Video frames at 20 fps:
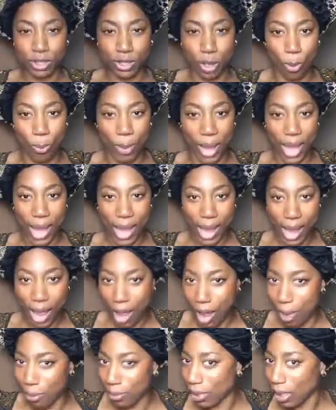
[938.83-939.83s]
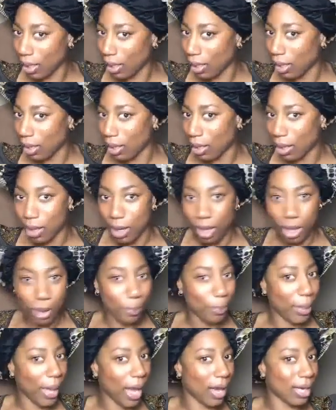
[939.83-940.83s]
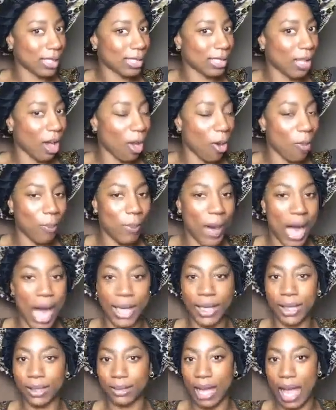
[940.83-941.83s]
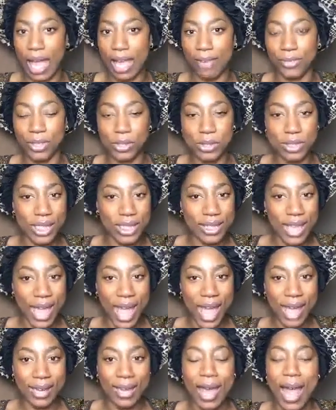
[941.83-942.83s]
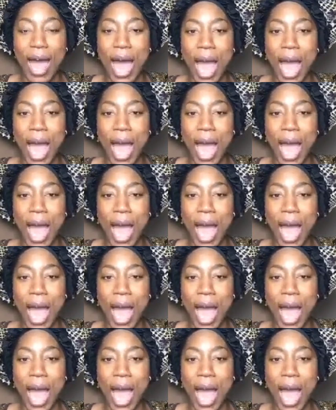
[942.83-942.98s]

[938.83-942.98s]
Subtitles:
So, bam. Periscope bonnet life. You see that?